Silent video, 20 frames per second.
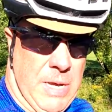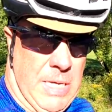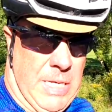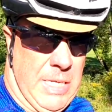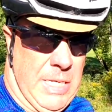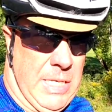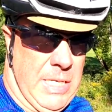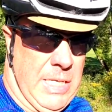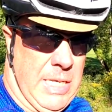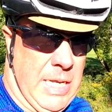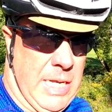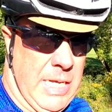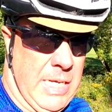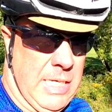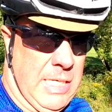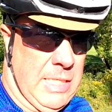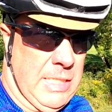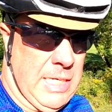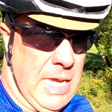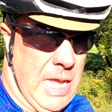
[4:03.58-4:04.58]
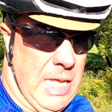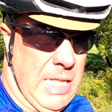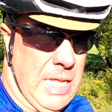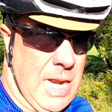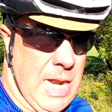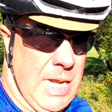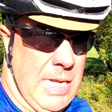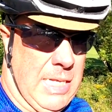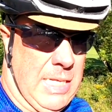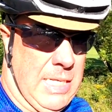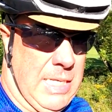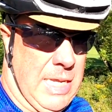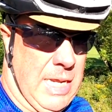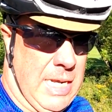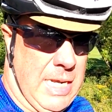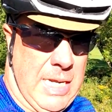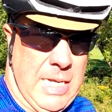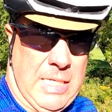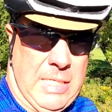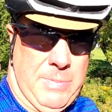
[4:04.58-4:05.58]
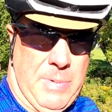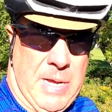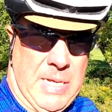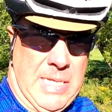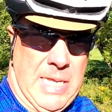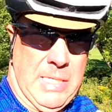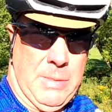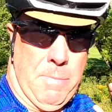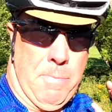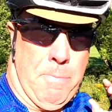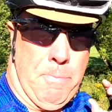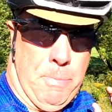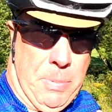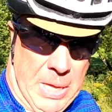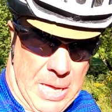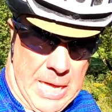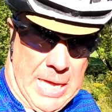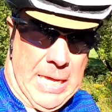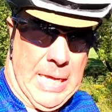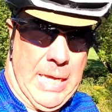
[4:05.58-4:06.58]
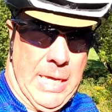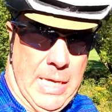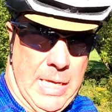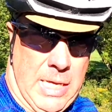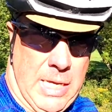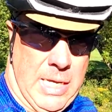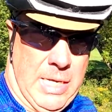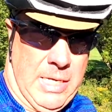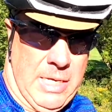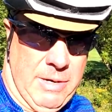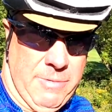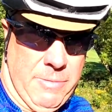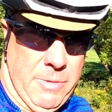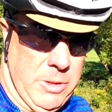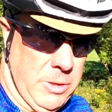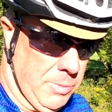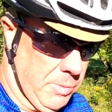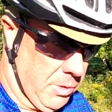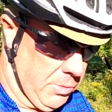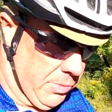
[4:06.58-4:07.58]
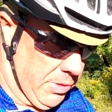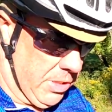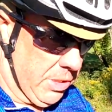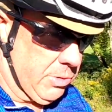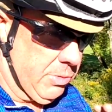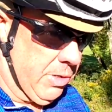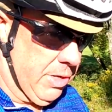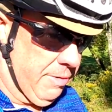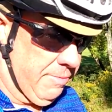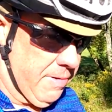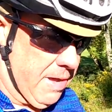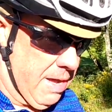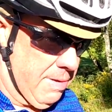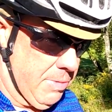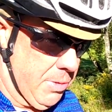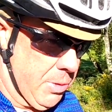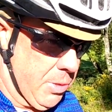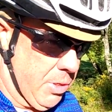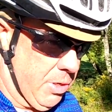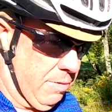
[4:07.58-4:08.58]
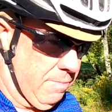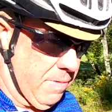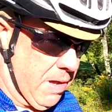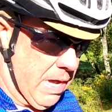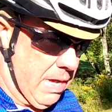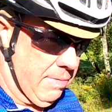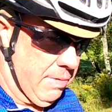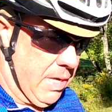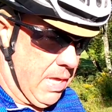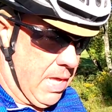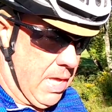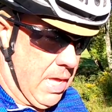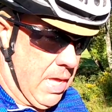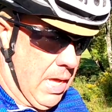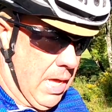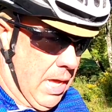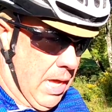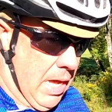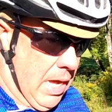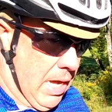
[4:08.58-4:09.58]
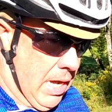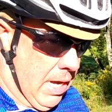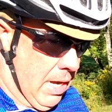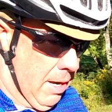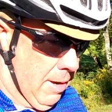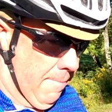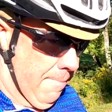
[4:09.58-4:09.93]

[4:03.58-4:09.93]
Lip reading: I didn't say that I didn't expect as big a difference between 25 and 35.